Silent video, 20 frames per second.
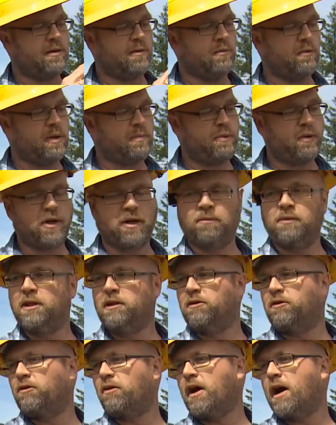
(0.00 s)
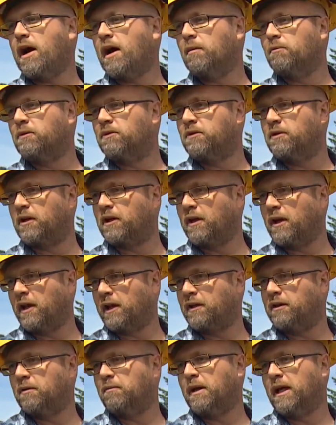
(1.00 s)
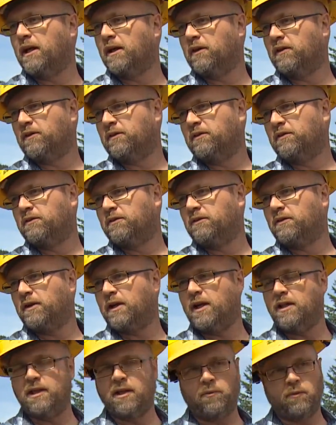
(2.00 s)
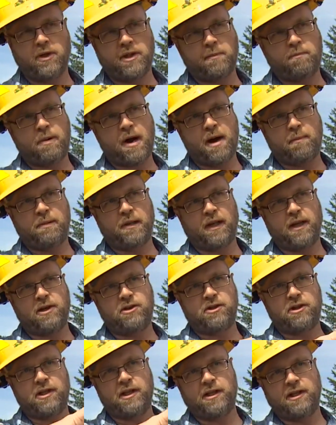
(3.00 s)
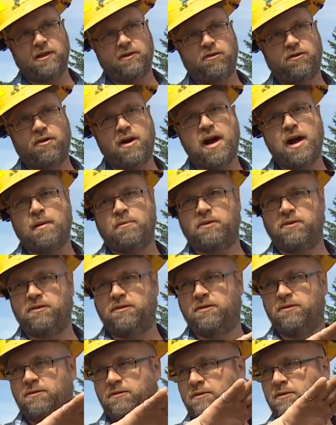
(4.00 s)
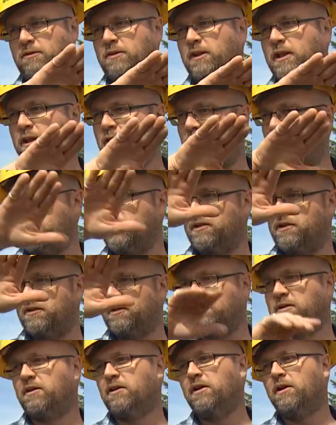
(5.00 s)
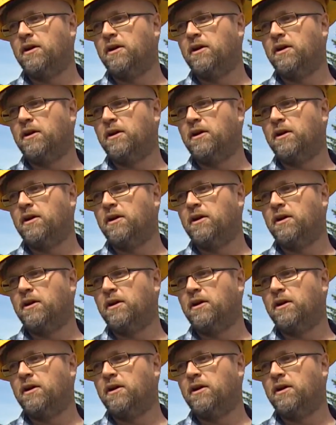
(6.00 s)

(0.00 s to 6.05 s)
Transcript: We put up these traps to collect the males, and then when the population in these traps increases,